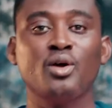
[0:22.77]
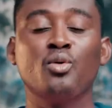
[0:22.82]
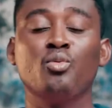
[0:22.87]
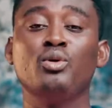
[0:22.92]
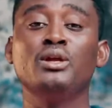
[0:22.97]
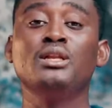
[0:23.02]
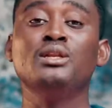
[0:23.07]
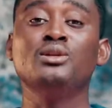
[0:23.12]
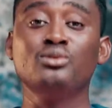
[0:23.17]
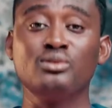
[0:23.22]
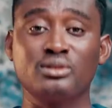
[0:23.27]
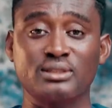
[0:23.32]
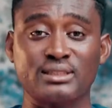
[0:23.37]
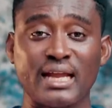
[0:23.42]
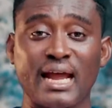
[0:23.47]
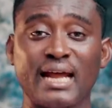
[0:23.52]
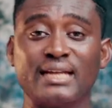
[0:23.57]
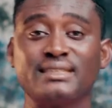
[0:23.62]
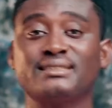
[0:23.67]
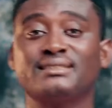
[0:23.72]
we looked
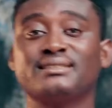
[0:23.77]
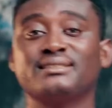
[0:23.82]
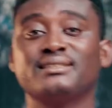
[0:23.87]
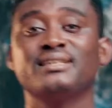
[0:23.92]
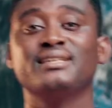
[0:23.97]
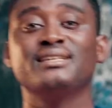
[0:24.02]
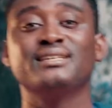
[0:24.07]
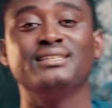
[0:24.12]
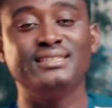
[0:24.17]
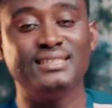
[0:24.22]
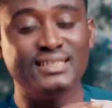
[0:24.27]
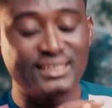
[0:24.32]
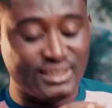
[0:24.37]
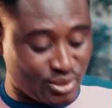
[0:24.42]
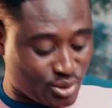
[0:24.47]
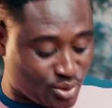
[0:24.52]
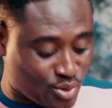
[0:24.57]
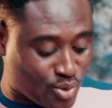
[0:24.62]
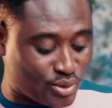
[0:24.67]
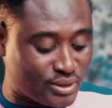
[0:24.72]
at the,
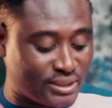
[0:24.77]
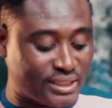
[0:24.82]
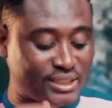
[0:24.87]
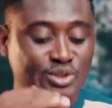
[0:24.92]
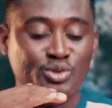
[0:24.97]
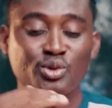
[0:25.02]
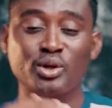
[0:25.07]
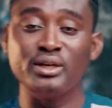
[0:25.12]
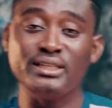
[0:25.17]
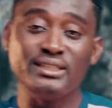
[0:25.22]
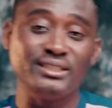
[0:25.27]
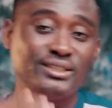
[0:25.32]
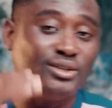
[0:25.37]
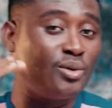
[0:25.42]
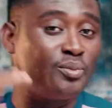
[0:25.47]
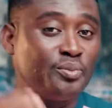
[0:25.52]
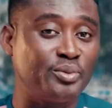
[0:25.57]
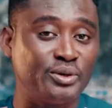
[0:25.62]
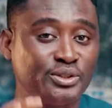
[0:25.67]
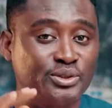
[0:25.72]
you know, destroying the
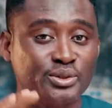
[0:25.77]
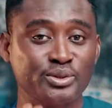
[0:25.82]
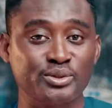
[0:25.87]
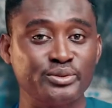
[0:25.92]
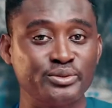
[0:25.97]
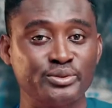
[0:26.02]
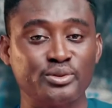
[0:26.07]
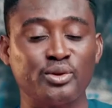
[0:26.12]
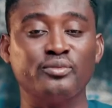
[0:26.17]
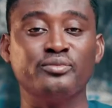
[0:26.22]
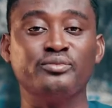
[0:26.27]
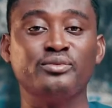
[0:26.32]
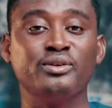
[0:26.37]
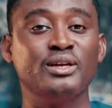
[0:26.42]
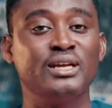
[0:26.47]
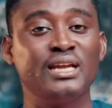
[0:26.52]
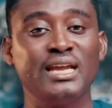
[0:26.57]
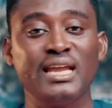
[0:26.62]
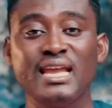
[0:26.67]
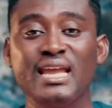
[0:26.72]
operations of
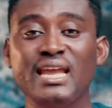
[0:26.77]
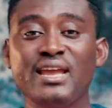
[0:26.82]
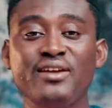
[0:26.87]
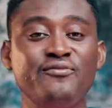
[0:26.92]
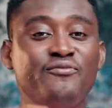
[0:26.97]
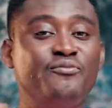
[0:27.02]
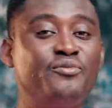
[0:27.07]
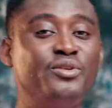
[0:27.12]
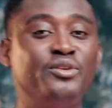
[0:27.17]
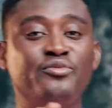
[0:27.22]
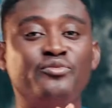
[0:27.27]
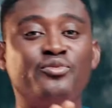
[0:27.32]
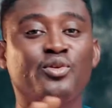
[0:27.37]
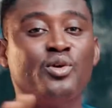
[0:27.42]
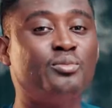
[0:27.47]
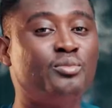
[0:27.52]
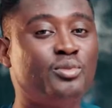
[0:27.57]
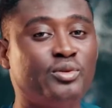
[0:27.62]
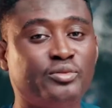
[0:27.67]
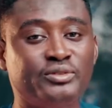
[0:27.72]
every
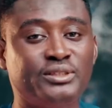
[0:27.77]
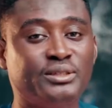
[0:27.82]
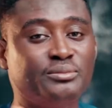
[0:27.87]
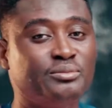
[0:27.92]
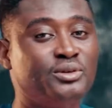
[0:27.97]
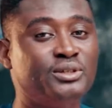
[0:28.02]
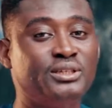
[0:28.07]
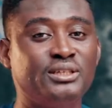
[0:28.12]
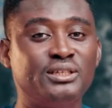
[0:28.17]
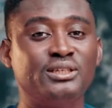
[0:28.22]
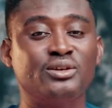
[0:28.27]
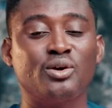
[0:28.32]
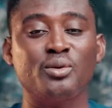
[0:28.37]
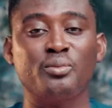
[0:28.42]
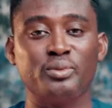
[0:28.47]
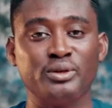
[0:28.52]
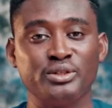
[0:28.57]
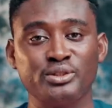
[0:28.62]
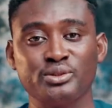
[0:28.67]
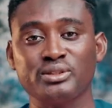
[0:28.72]
form of demonic
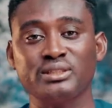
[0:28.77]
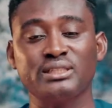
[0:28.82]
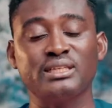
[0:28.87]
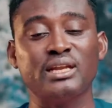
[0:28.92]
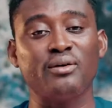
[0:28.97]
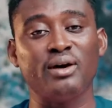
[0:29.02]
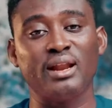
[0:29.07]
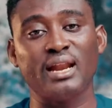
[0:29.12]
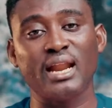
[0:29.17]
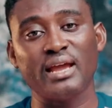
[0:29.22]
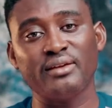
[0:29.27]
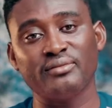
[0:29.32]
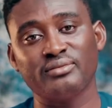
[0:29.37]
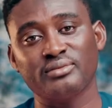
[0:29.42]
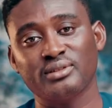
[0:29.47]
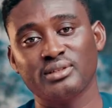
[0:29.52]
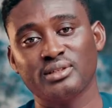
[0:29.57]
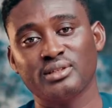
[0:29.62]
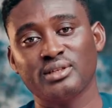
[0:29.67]
oppression in our life.